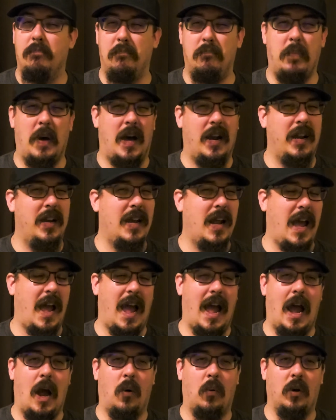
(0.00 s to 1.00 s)
About an
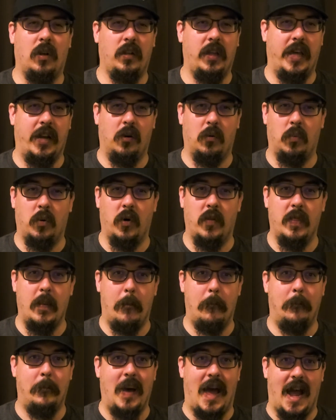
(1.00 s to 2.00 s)
hour later, we're in the
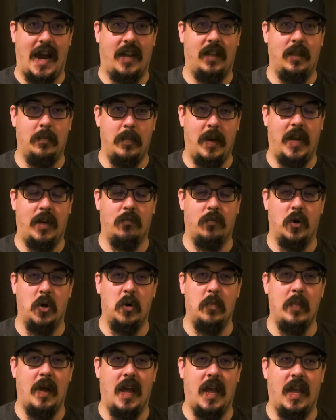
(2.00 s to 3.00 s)
back of the main
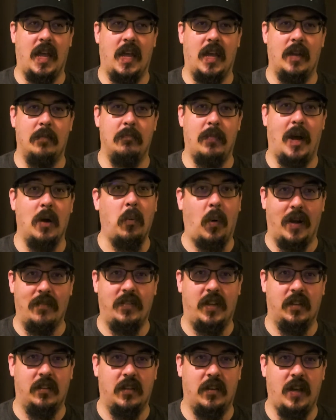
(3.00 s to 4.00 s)
room and my wife
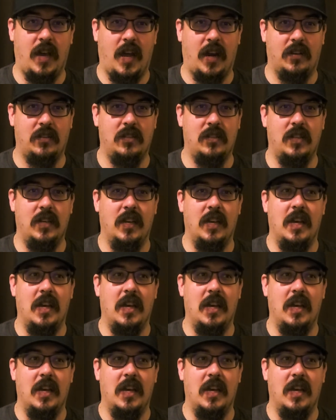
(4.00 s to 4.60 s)
gets text